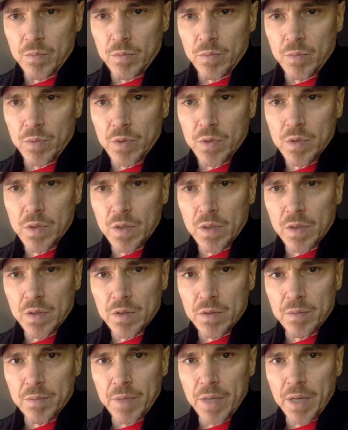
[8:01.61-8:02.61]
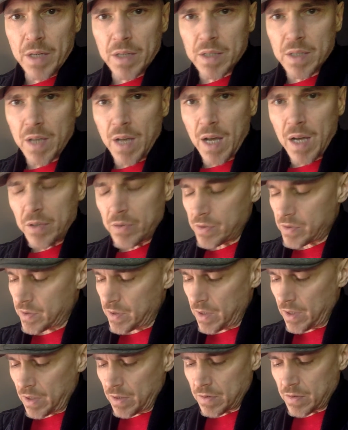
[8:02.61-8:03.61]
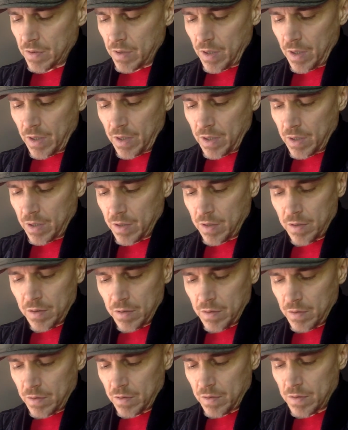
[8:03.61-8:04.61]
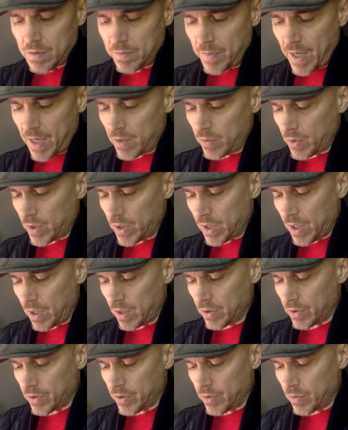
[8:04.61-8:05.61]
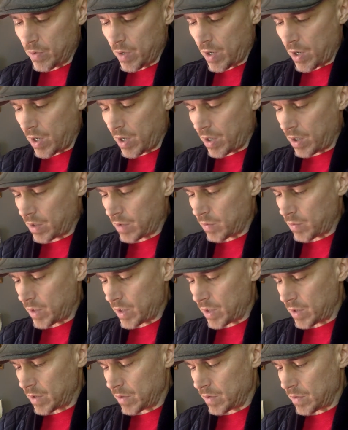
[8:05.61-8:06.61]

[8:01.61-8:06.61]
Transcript: music is a meritocracy. It's like, it doesn't matter what color you are, or